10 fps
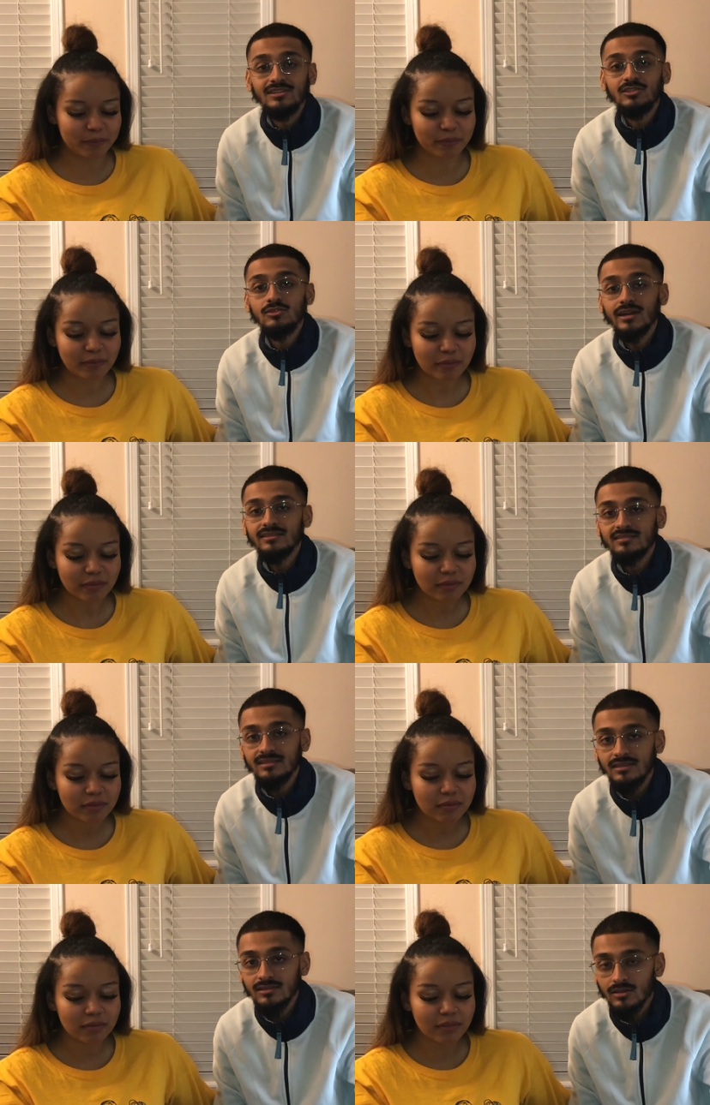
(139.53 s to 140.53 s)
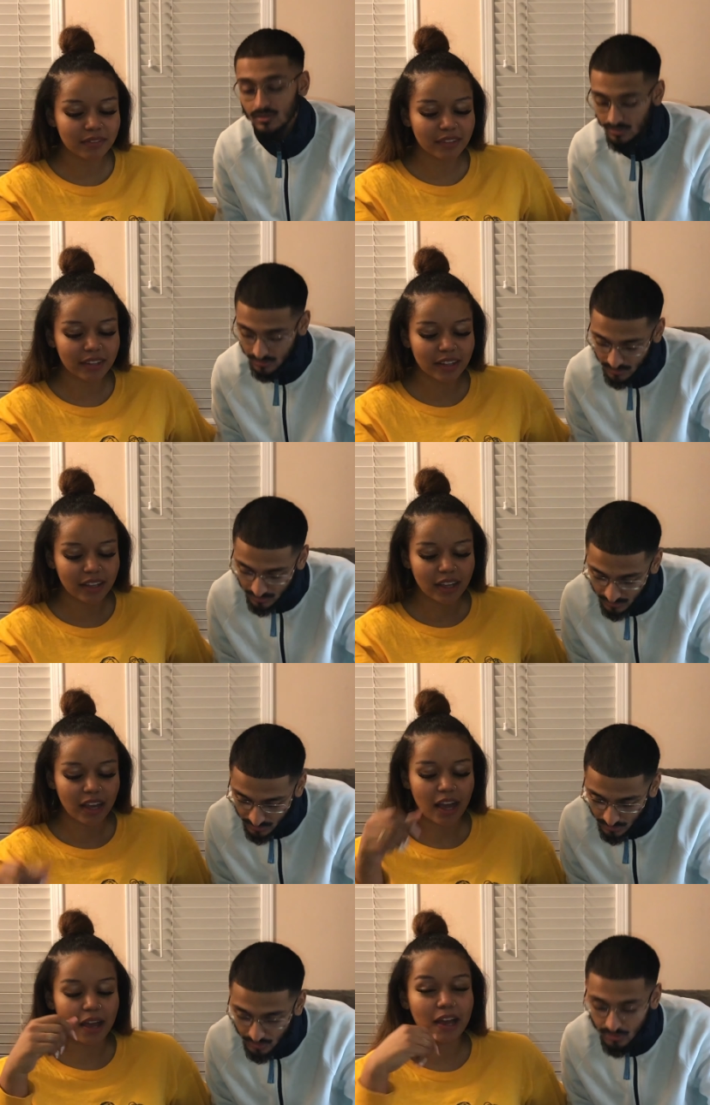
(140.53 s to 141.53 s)
Speaker 1: Do you guys see the
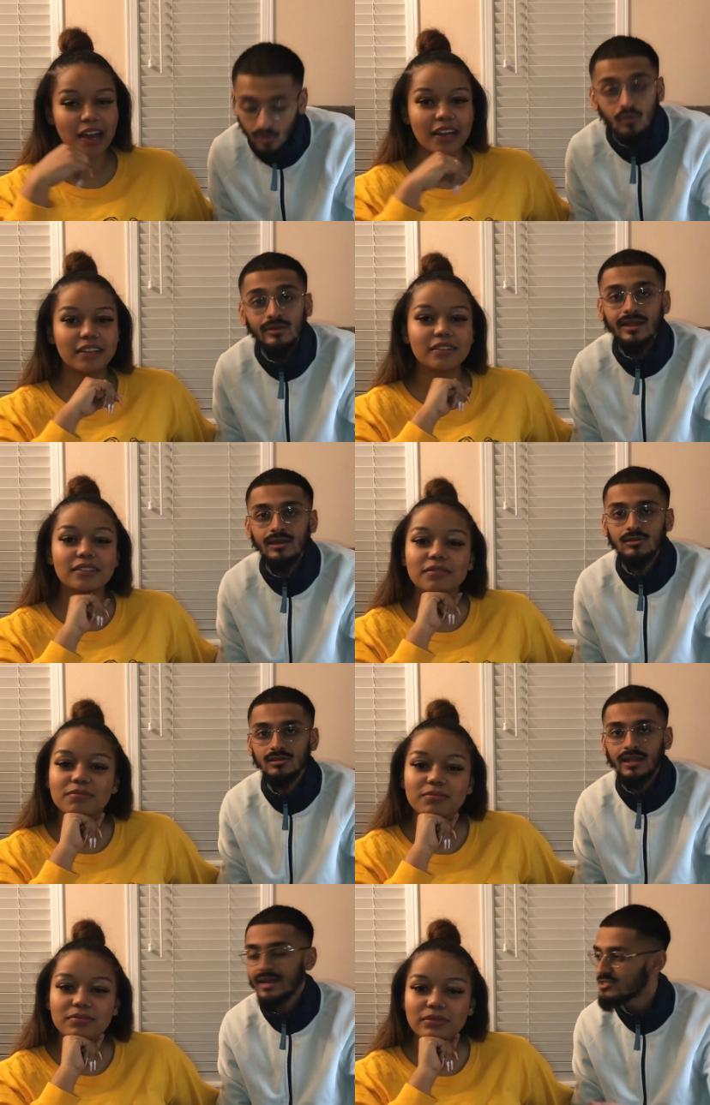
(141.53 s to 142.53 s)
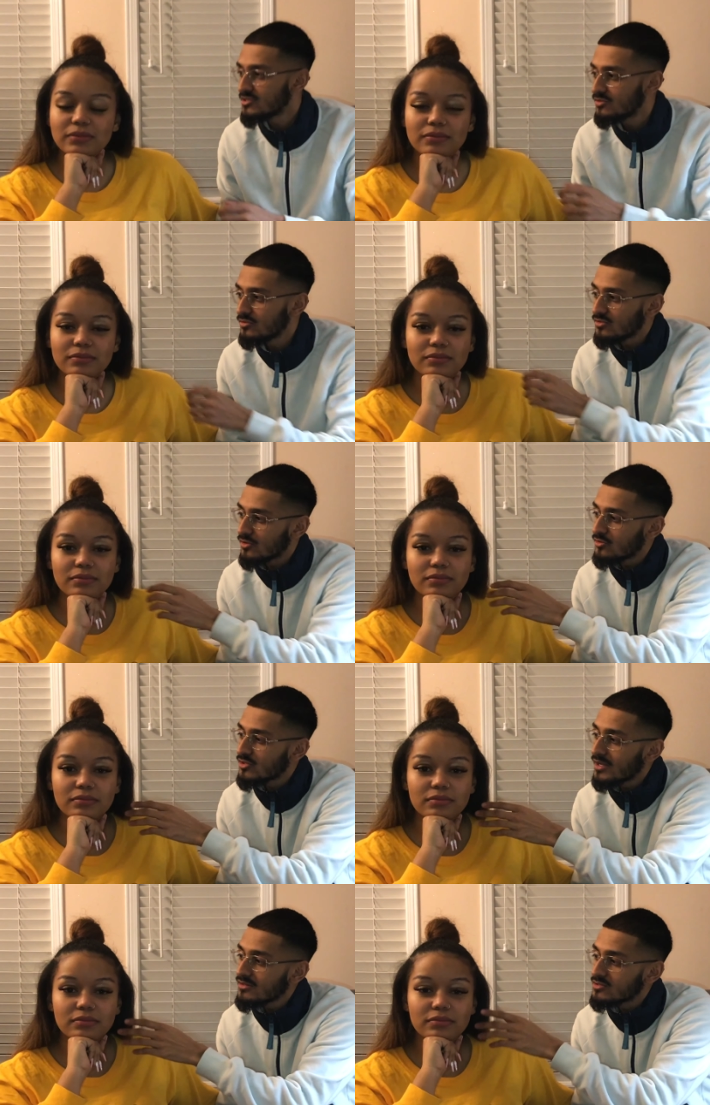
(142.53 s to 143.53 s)
the ah. glow getter that I just used? Close
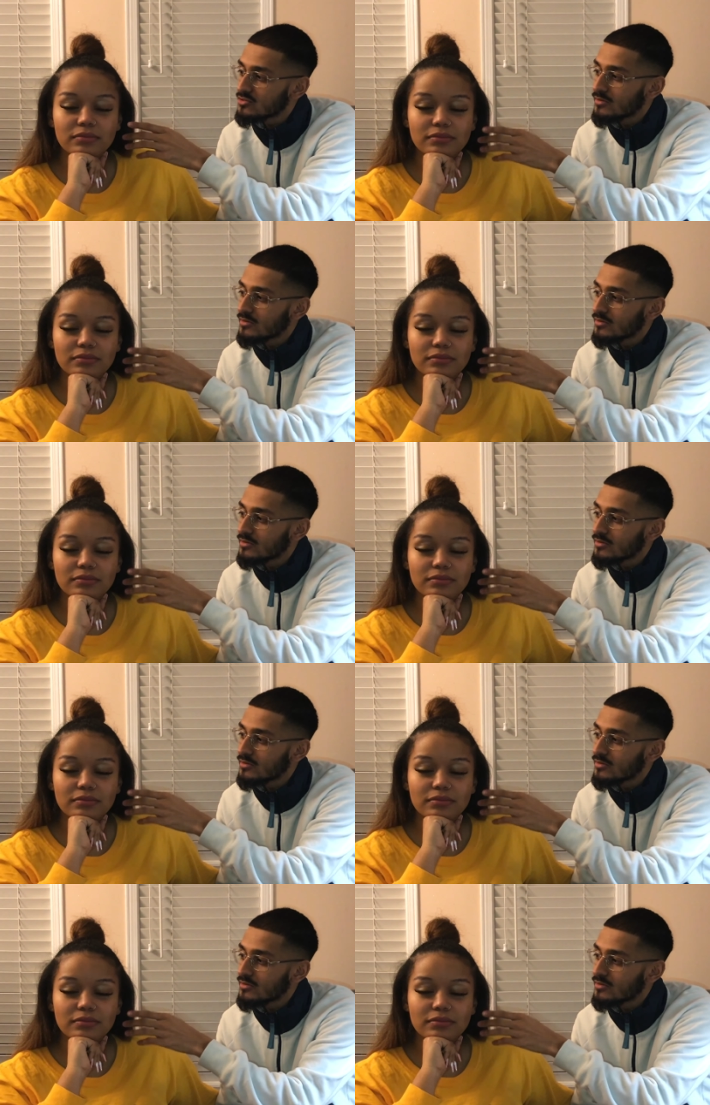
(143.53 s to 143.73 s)
your eyes and show